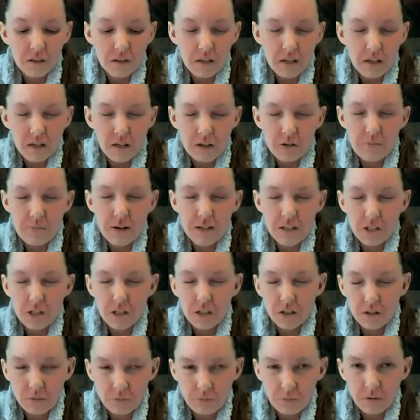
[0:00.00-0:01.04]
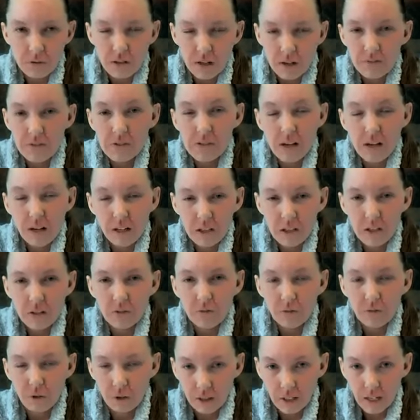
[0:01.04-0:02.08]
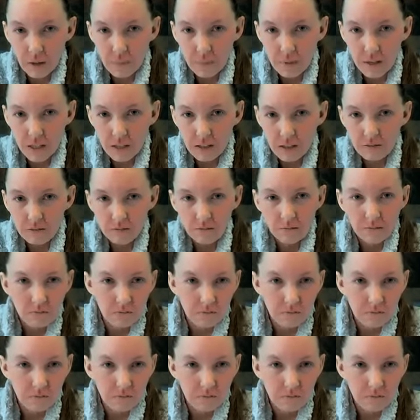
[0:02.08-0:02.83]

think you mentioned you have section 4 coming